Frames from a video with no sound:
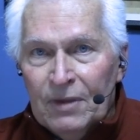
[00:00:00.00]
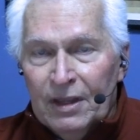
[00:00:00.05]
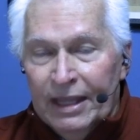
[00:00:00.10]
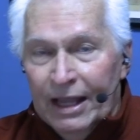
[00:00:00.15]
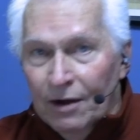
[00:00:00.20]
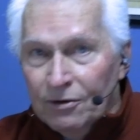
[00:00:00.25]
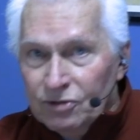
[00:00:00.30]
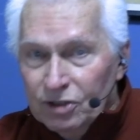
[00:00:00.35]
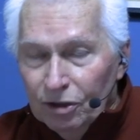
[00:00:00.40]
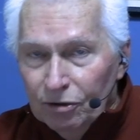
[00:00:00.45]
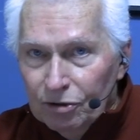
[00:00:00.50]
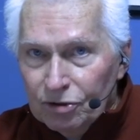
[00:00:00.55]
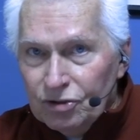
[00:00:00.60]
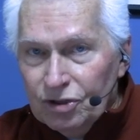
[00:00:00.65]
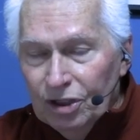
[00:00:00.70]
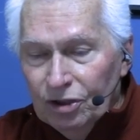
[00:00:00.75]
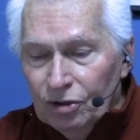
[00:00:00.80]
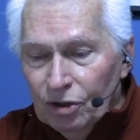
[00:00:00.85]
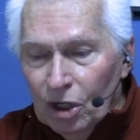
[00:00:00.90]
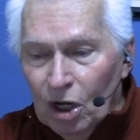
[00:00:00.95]
Now, it's
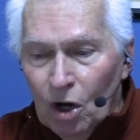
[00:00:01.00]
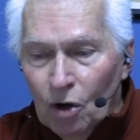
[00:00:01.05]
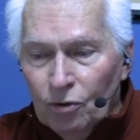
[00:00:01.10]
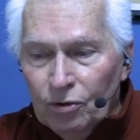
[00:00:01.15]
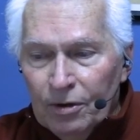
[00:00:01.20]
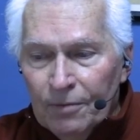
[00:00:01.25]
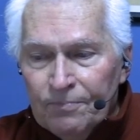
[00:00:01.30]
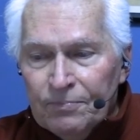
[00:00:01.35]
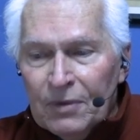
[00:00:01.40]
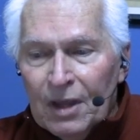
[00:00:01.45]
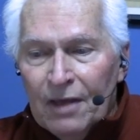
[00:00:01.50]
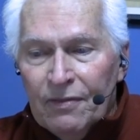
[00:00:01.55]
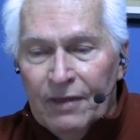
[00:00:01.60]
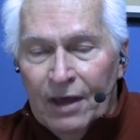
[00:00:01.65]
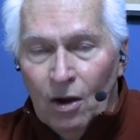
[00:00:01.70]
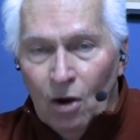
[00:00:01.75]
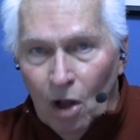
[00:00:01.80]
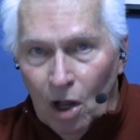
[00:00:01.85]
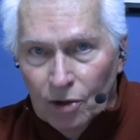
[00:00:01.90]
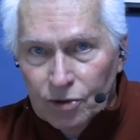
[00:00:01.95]
interesting to note
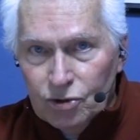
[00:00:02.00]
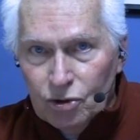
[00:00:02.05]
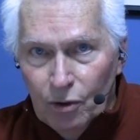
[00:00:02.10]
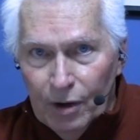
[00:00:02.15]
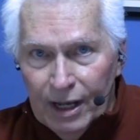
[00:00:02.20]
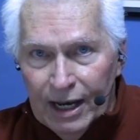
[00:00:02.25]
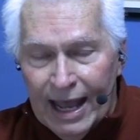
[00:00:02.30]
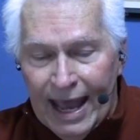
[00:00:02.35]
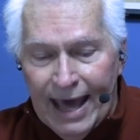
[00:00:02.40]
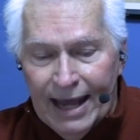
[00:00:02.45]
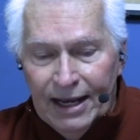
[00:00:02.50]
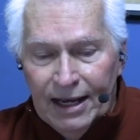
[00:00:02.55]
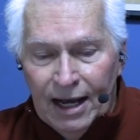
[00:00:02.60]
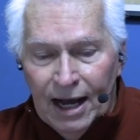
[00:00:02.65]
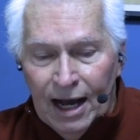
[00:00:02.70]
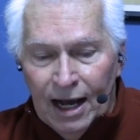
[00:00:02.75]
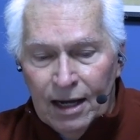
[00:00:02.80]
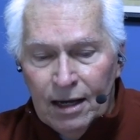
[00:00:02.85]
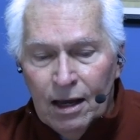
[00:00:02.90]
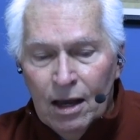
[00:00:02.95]
that also in
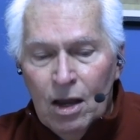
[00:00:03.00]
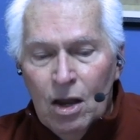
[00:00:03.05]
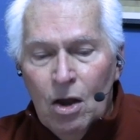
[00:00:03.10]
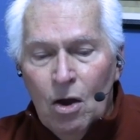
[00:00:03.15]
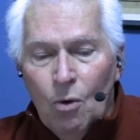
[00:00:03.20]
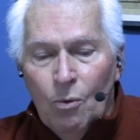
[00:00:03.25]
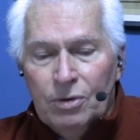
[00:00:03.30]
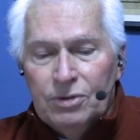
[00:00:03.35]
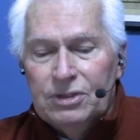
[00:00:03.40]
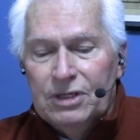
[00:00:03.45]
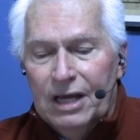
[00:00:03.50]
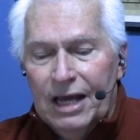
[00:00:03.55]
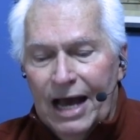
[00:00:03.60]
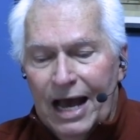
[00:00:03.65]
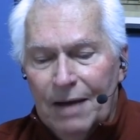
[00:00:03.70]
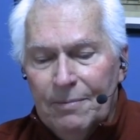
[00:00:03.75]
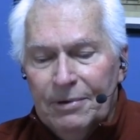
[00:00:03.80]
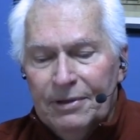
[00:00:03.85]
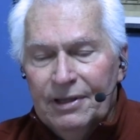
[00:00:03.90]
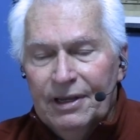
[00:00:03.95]
Antioch was a
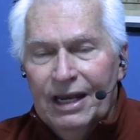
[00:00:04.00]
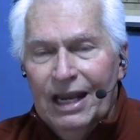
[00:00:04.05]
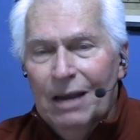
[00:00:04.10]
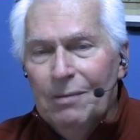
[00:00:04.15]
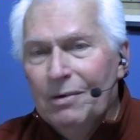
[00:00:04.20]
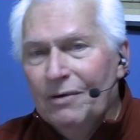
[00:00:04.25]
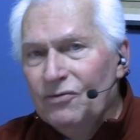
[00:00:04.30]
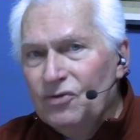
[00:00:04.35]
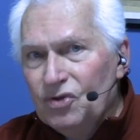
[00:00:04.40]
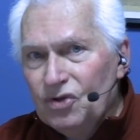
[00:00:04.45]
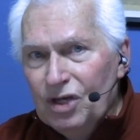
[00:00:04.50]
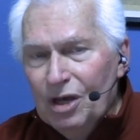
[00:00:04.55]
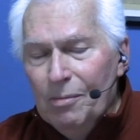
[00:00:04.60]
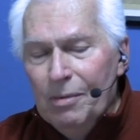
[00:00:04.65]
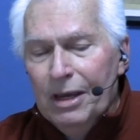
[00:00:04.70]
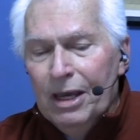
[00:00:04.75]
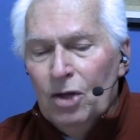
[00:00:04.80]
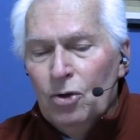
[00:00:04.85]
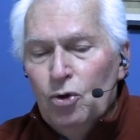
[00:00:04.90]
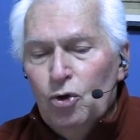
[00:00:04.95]
guy by the name of
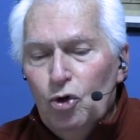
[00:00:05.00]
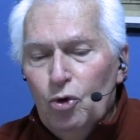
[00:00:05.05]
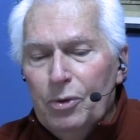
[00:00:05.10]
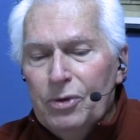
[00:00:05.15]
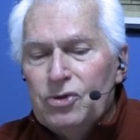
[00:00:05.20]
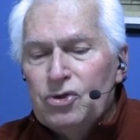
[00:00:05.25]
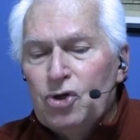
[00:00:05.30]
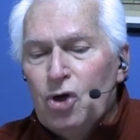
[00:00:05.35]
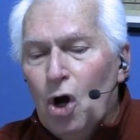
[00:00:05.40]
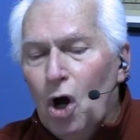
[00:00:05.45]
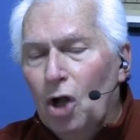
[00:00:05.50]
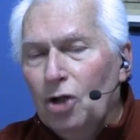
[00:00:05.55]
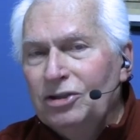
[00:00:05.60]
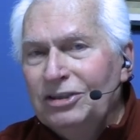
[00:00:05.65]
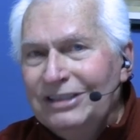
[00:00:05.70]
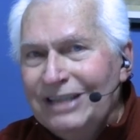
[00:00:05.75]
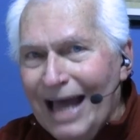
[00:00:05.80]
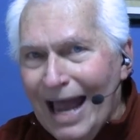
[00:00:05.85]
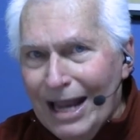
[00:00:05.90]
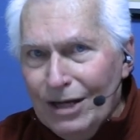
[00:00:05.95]
Simeon who was called
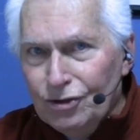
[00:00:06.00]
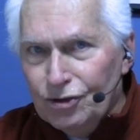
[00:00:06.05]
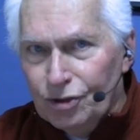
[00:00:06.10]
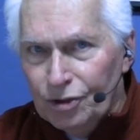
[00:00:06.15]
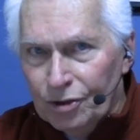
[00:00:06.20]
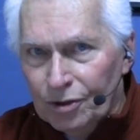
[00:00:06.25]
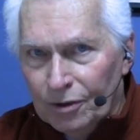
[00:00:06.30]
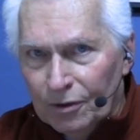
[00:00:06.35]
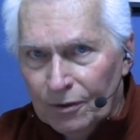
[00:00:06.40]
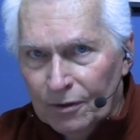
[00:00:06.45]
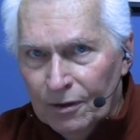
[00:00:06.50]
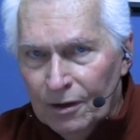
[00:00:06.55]
Niger.